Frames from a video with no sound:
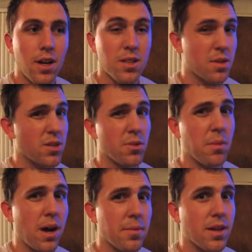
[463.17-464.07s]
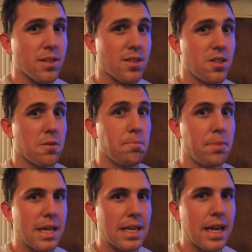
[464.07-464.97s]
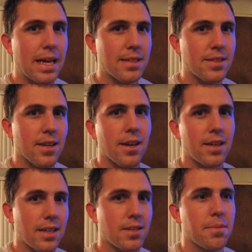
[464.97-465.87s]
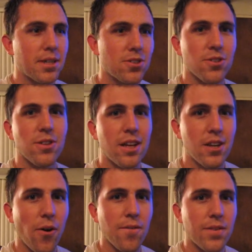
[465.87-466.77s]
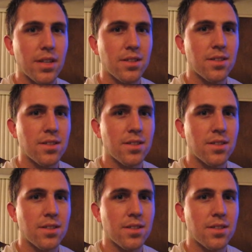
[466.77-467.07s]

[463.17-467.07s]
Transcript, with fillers: Especially with mine because it's such a big case, uh, I need to make sure that it all fits.